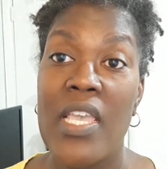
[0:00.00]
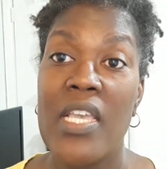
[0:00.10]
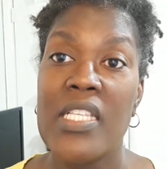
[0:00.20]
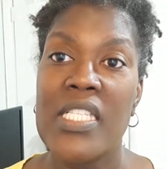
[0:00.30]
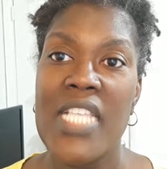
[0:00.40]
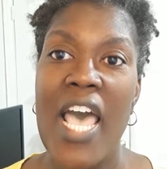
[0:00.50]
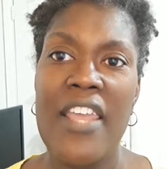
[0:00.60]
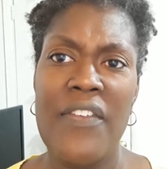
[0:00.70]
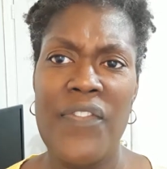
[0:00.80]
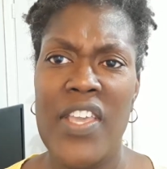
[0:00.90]

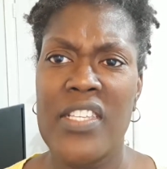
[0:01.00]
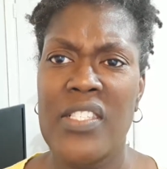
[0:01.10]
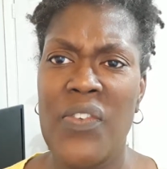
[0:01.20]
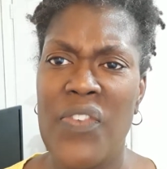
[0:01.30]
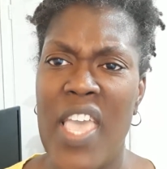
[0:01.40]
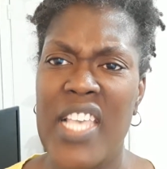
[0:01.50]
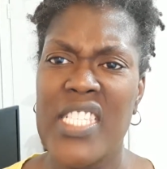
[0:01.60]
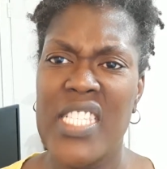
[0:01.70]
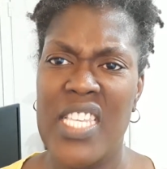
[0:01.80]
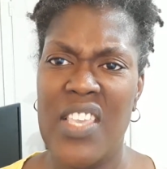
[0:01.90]
side effects of
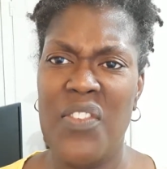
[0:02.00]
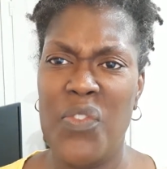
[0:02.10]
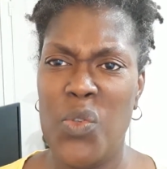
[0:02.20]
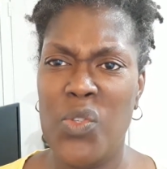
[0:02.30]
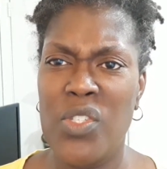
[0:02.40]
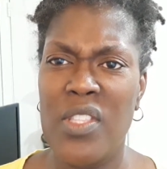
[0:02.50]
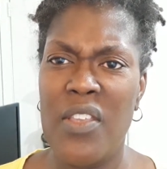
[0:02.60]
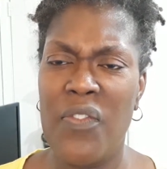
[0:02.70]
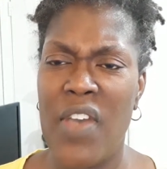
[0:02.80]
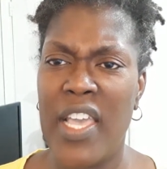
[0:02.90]
fasting,
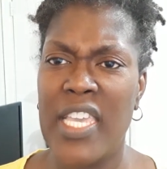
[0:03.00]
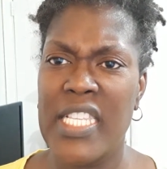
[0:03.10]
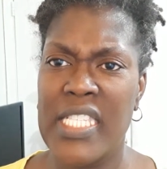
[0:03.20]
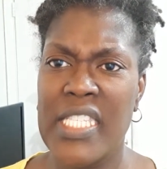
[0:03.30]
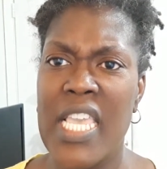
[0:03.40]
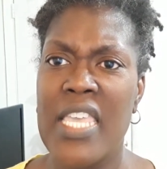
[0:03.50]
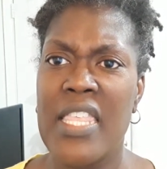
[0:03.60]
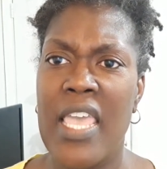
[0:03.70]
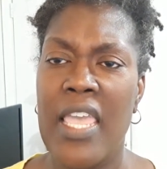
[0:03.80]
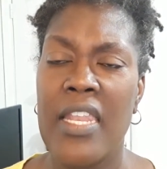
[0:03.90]
if I could say
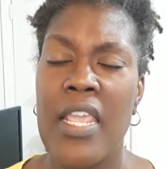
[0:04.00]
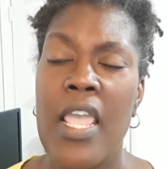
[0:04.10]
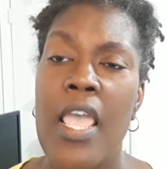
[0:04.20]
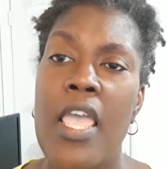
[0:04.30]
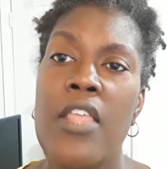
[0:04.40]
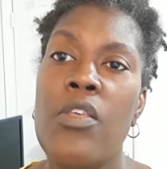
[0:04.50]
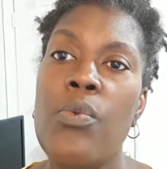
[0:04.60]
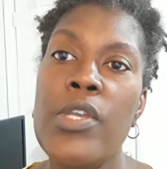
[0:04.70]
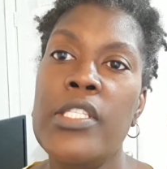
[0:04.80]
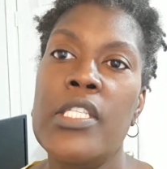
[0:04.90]
that. And the
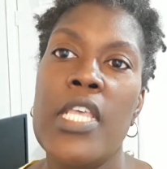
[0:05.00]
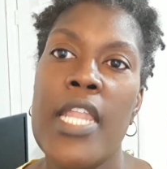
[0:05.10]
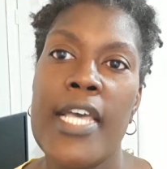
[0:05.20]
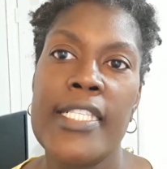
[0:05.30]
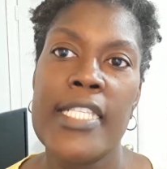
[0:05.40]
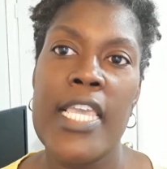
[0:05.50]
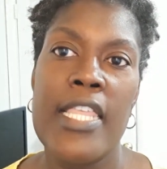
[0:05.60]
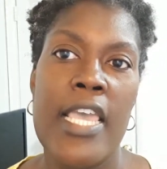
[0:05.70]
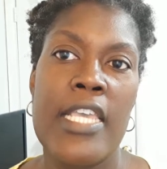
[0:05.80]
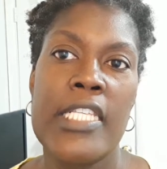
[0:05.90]
reason that I say
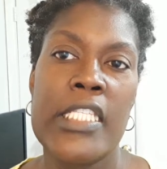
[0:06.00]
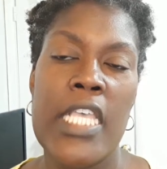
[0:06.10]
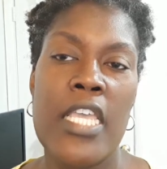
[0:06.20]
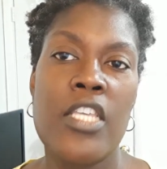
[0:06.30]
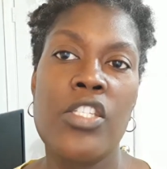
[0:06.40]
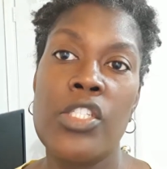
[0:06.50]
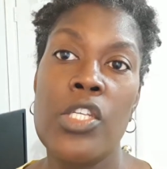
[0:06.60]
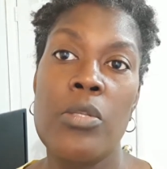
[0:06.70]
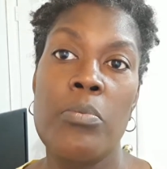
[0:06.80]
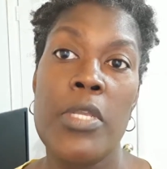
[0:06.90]
that is that it
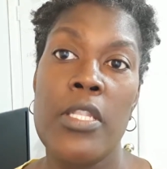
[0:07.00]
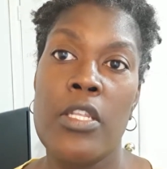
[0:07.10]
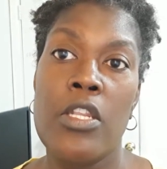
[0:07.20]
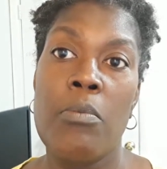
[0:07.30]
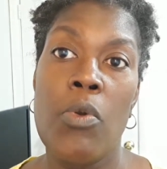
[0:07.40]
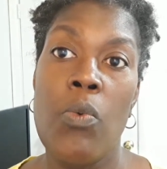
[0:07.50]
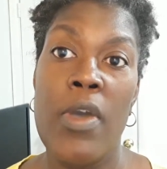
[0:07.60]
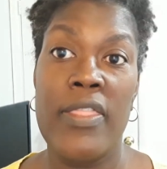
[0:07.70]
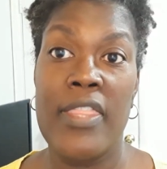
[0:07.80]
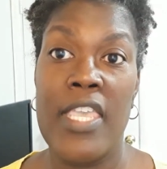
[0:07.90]
shouldn't be the number
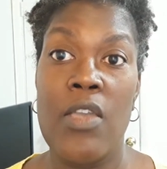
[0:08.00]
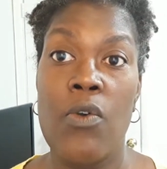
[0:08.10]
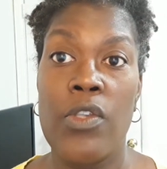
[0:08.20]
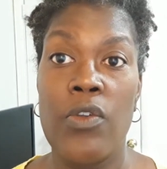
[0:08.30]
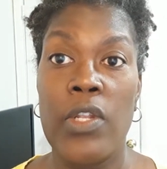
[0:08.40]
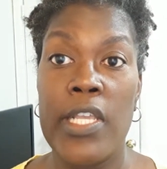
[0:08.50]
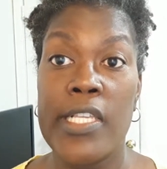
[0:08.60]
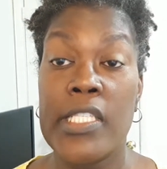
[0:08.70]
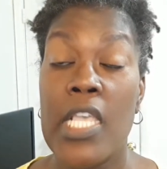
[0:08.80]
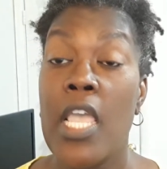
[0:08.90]
one thing on your
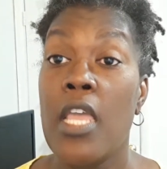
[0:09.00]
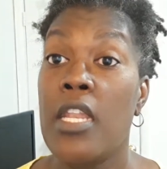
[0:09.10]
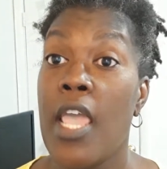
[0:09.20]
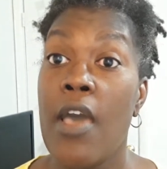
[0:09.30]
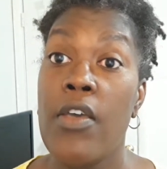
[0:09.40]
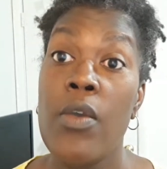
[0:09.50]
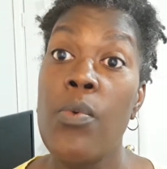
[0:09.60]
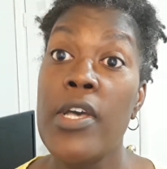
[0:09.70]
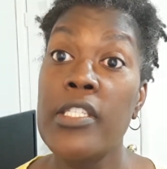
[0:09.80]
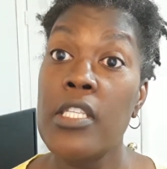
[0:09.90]
list. Now, it
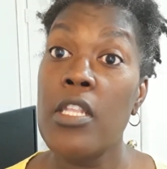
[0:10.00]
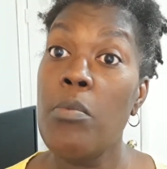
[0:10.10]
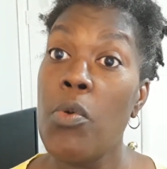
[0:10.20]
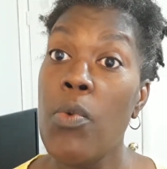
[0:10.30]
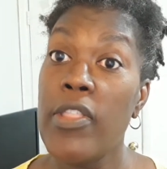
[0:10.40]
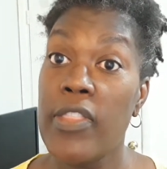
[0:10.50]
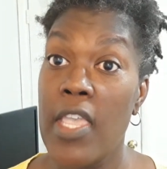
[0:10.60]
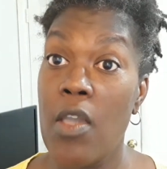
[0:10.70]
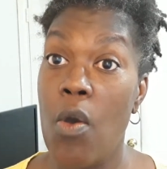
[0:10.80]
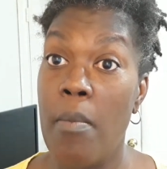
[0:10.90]
was the number one
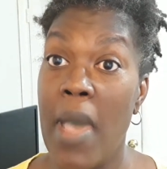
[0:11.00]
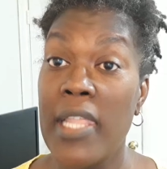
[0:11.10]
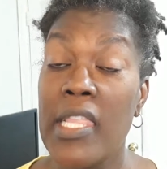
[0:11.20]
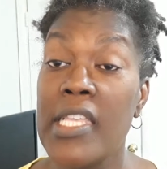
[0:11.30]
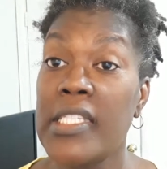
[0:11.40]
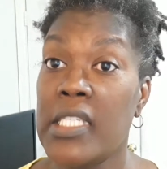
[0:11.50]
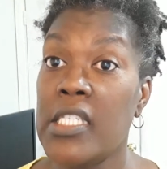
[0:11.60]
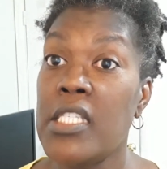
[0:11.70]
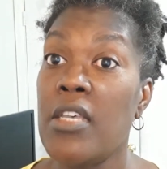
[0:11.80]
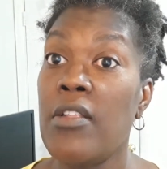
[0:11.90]
thing on my list
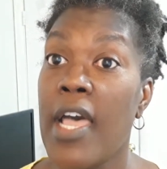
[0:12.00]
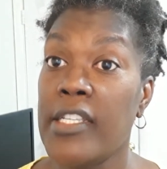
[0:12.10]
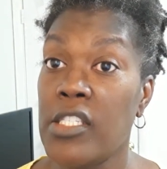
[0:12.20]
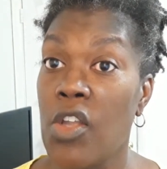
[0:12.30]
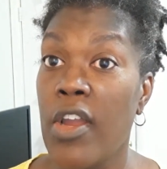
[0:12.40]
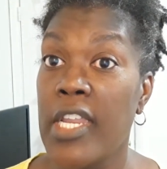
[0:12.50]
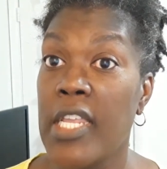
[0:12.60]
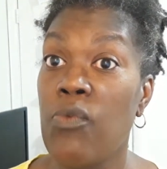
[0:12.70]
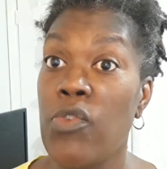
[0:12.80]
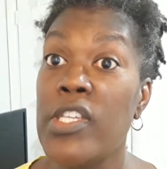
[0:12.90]
until I
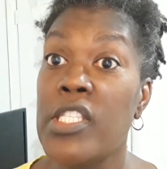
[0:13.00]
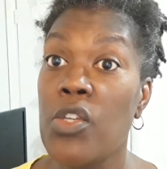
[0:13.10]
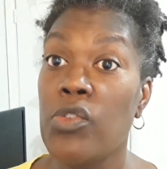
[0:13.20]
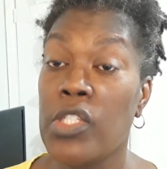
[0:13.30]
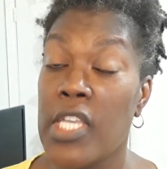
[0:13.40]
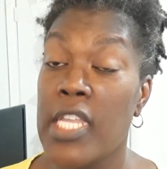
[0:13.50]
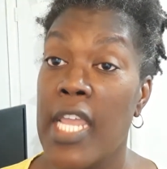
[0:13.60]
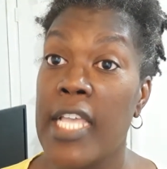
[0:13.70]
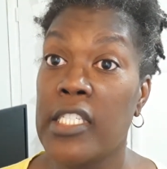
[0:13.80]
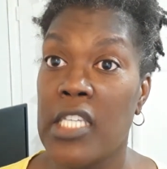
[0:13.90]
started researching and
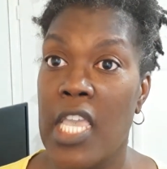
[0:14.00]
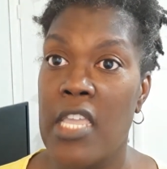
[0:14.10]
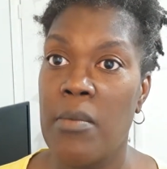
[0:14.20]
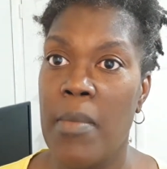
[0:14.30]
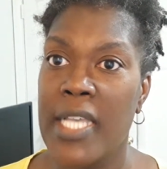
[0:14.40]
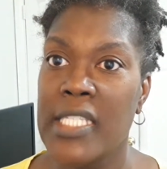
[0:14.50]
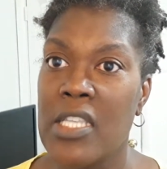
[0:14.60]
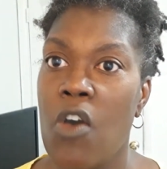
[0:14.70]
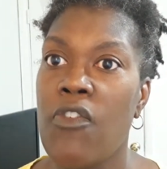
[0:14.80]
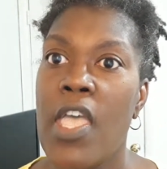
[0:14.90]
educating myself.